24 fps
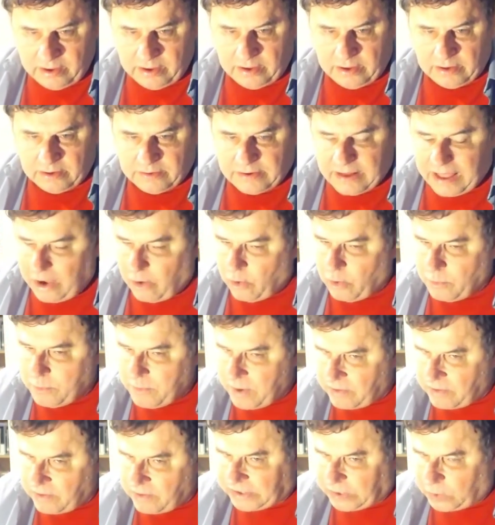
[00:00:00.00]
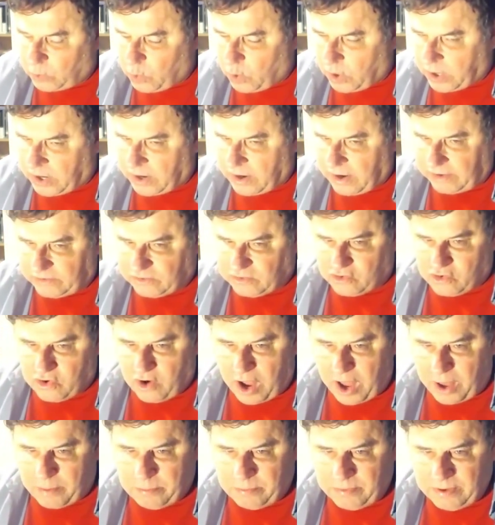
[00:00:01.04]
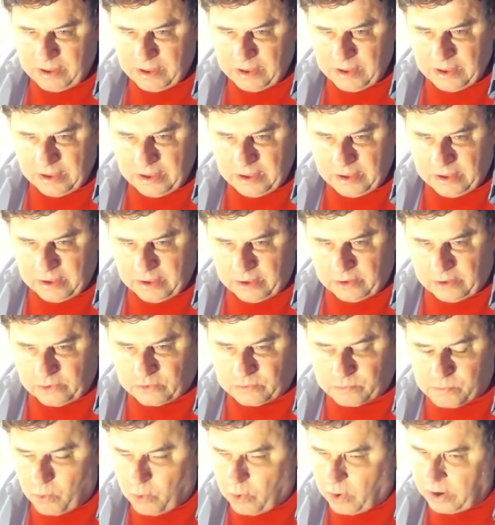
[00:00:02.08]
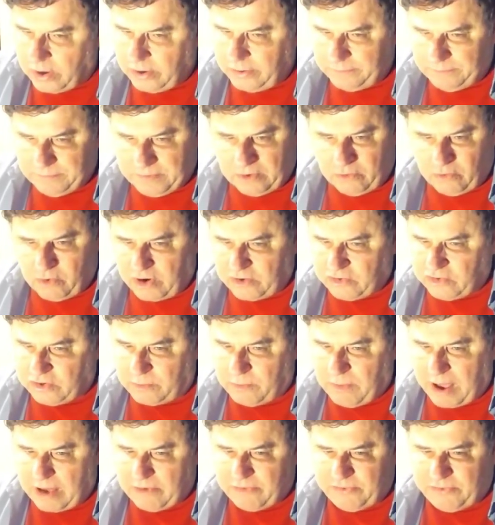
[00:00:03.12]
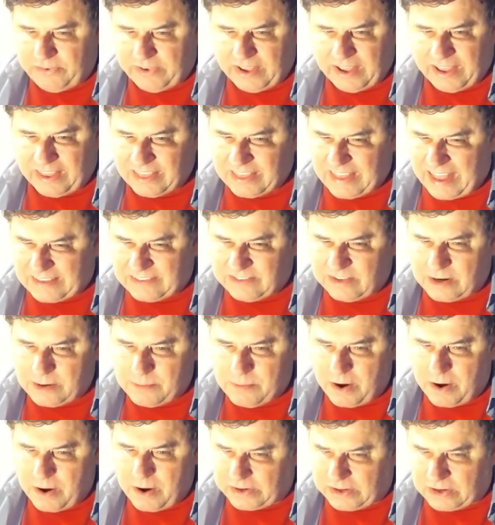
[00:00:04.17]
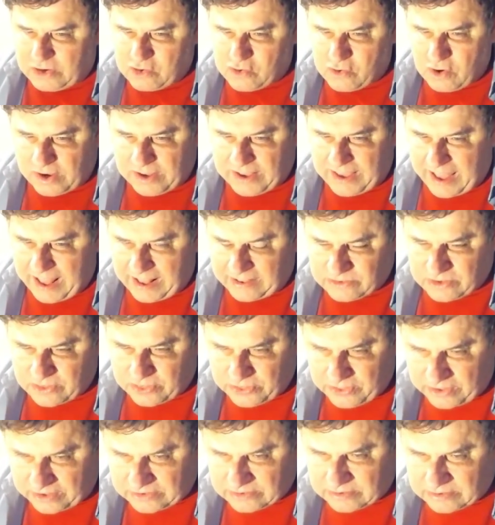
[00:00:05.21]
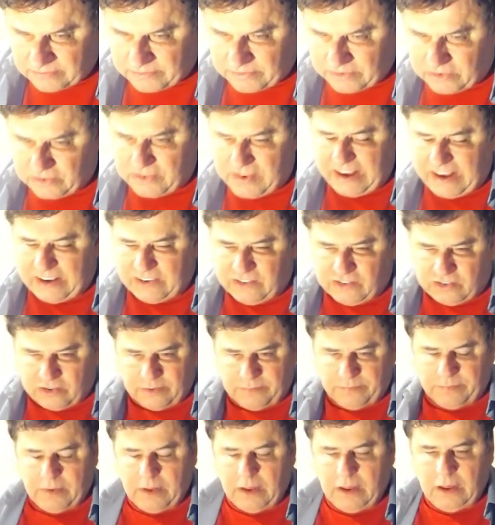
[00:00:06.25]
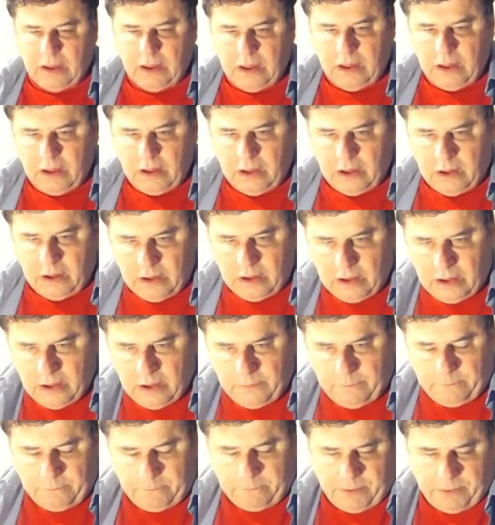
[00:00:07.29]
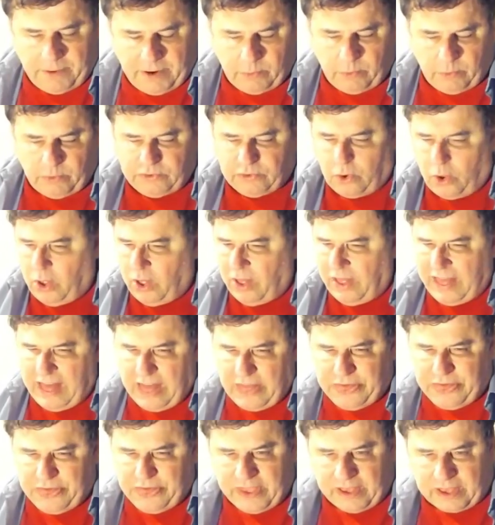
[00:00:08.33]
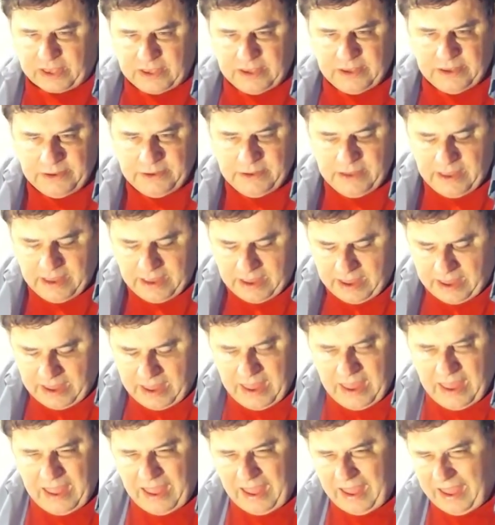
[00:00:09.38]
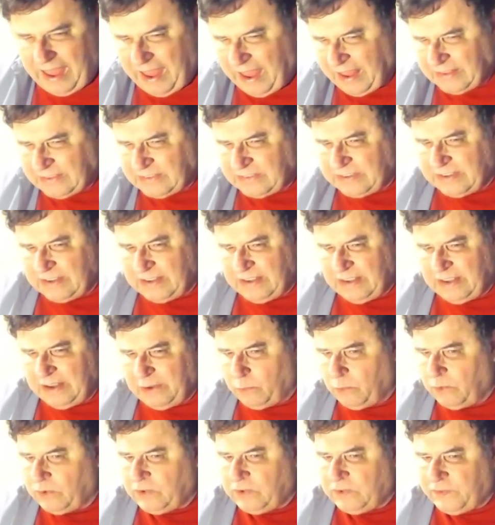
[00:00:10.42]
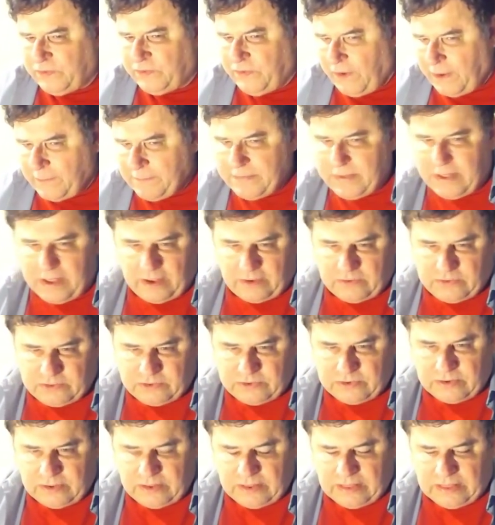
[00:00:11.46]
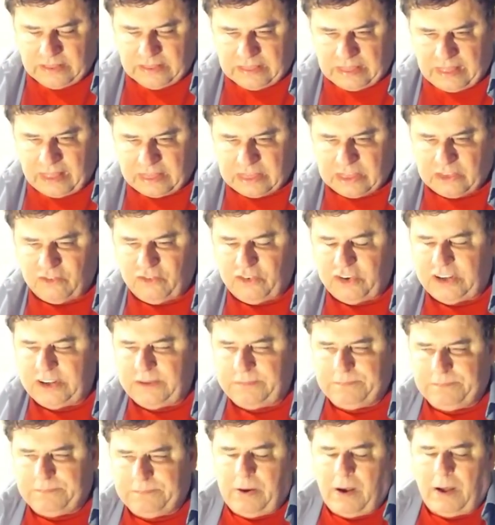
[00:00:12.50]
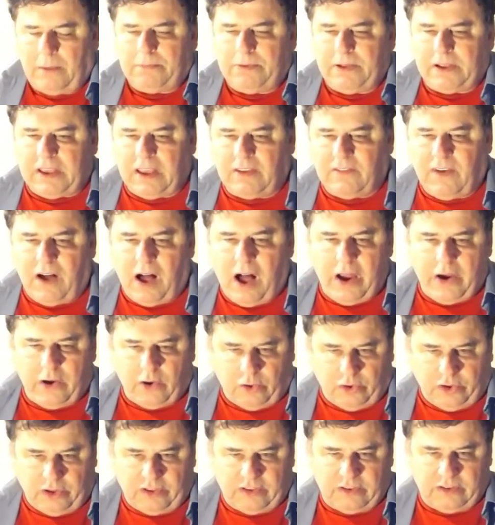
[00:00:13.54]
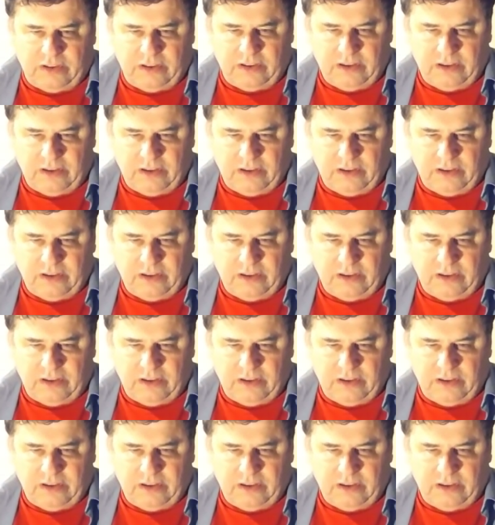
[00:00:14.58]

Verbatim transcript: Now American organized crime is more Russian mafia and Latin American drug gangs and things of this nature. But it was all ethnic. And it was from this that the Republic of Ireland